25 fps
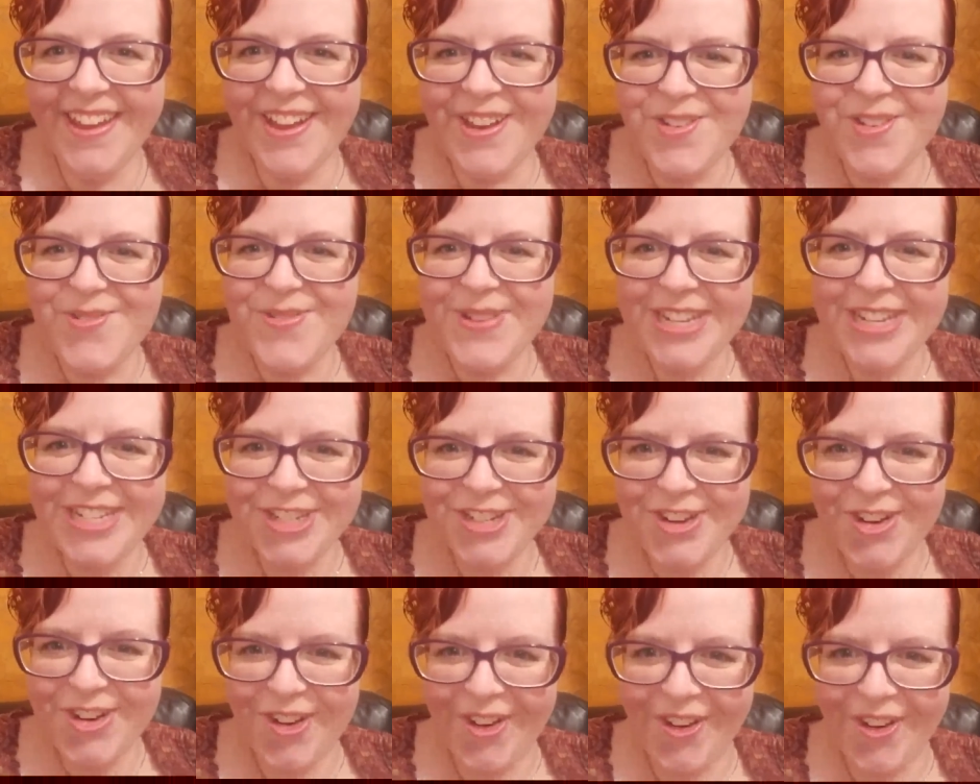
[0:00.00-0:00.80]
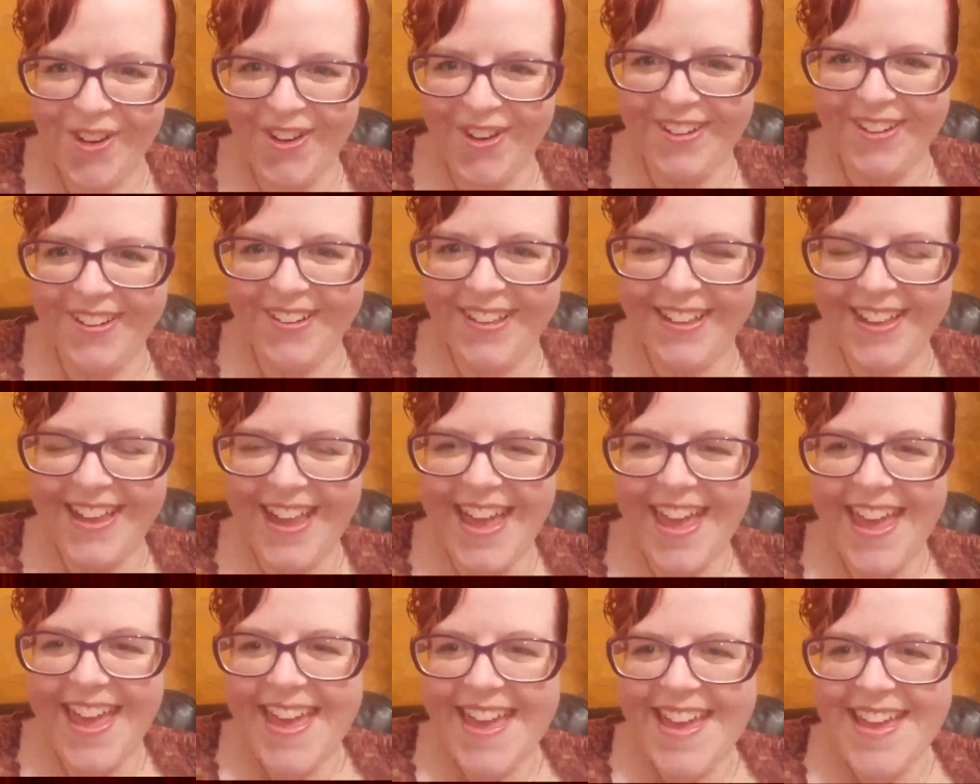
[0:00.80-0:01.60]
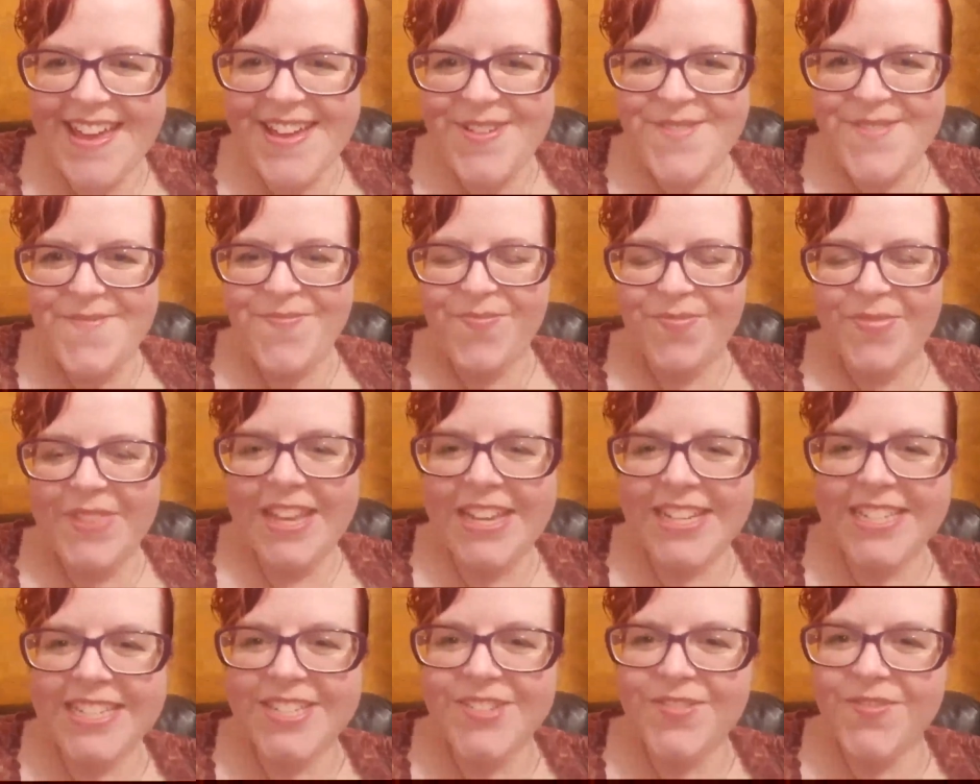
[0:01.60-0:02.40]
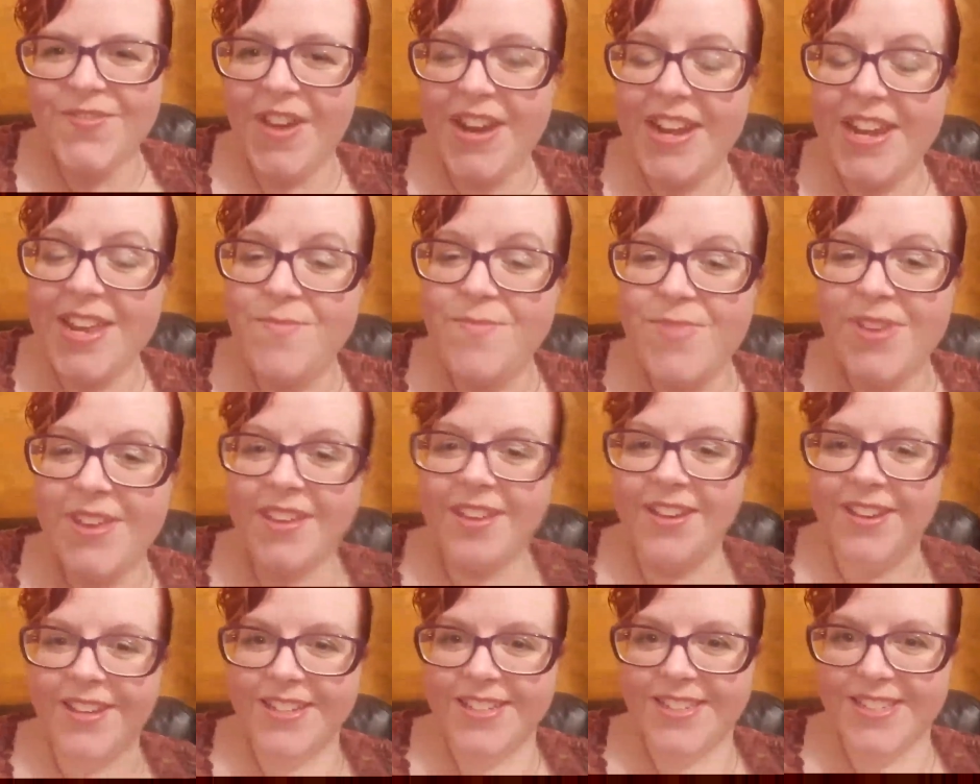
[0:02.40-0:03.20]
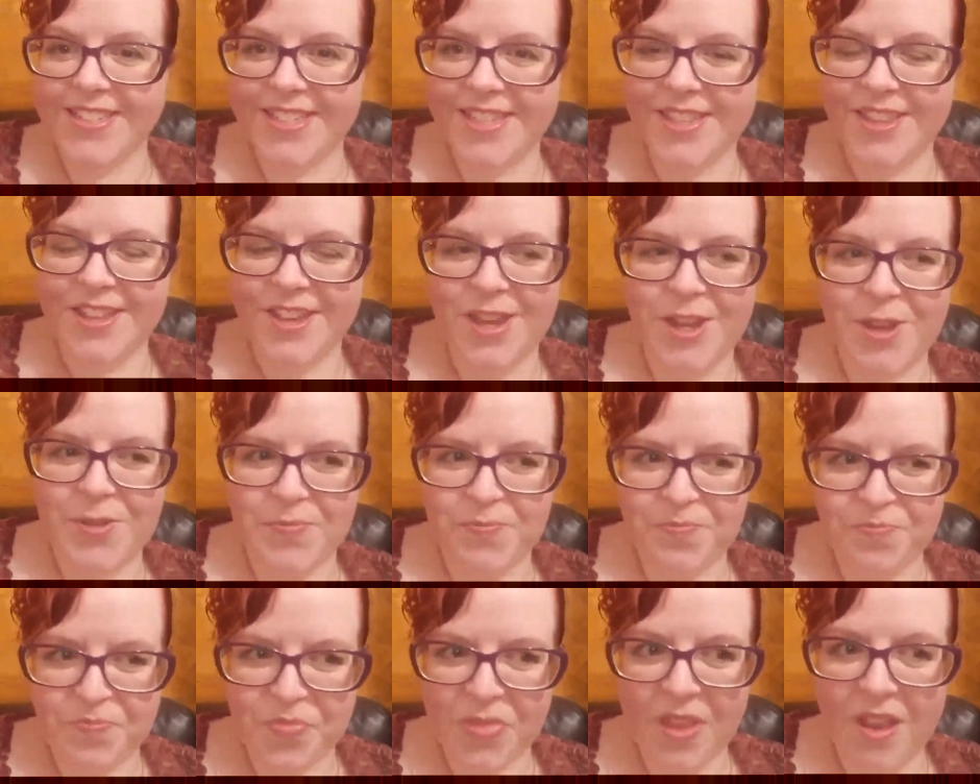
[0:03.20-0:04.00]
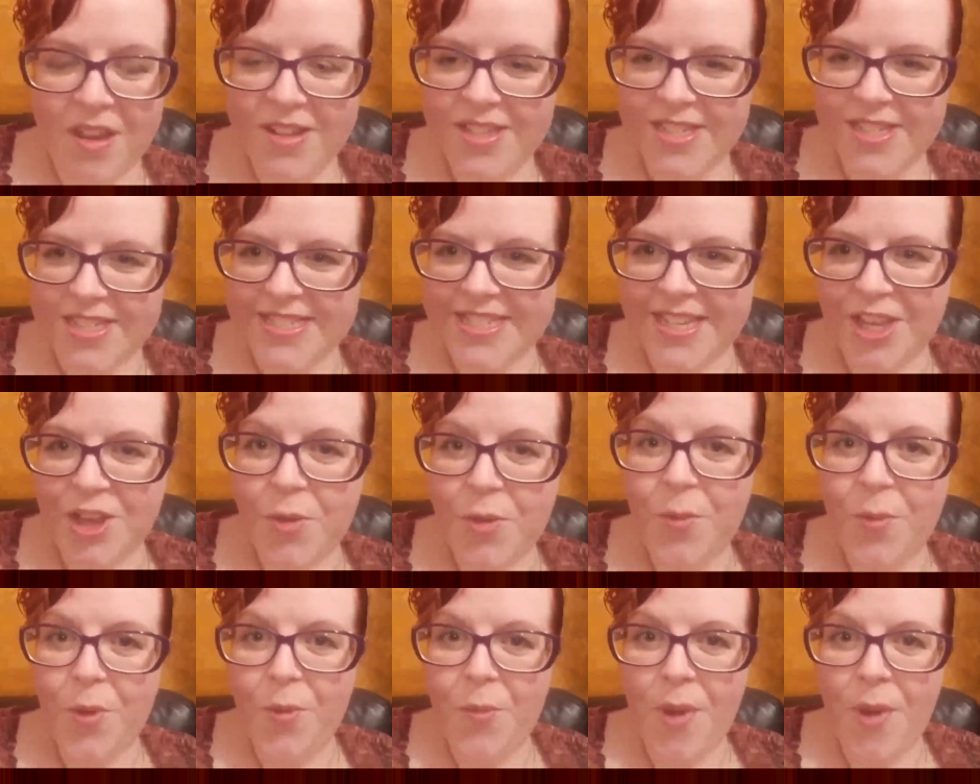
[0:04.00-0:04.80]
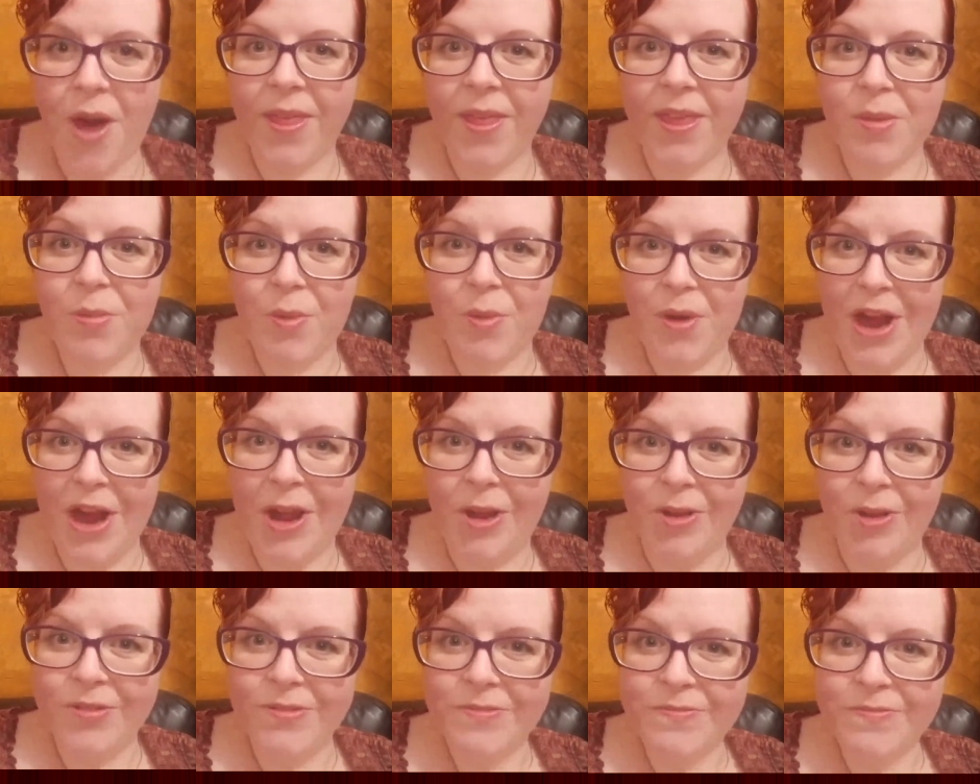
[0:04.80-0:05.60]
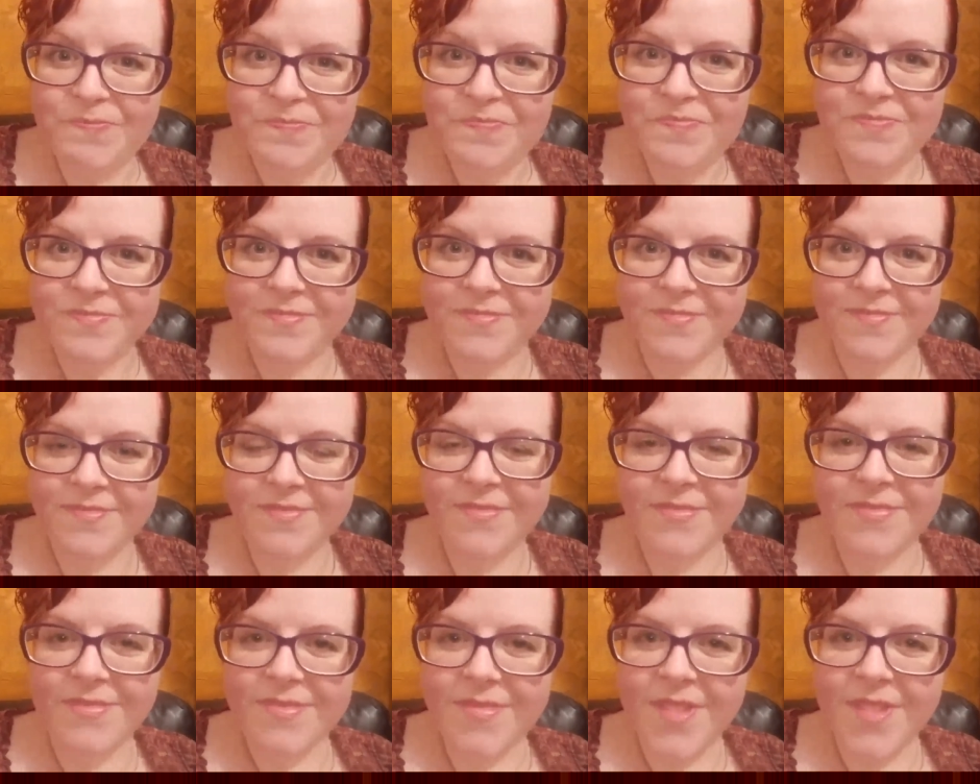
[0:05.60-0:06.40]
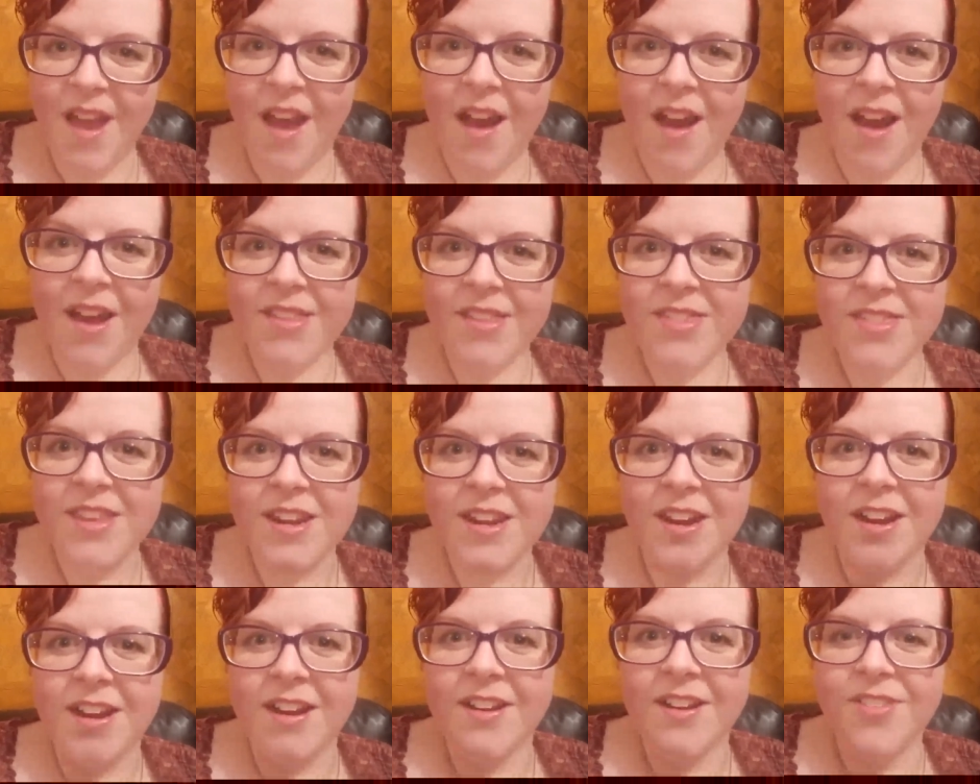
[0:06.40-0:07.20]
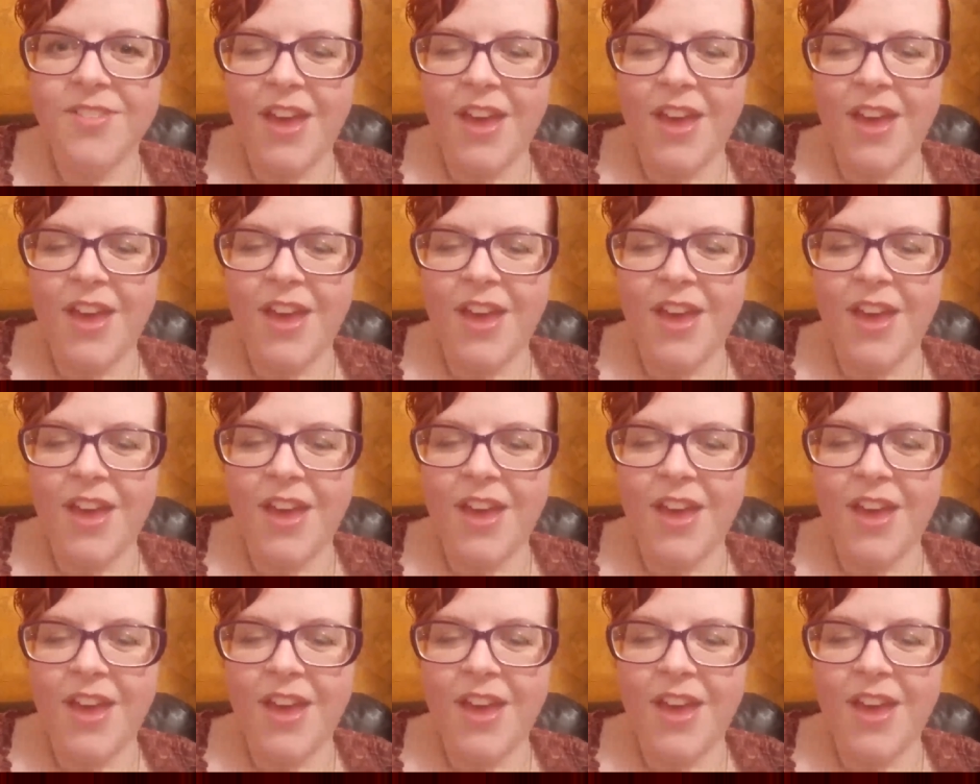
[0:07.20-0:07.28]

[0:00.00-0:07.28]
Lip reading: Oh, which girl? It's funny because the Unsinkable Molly Brown on there.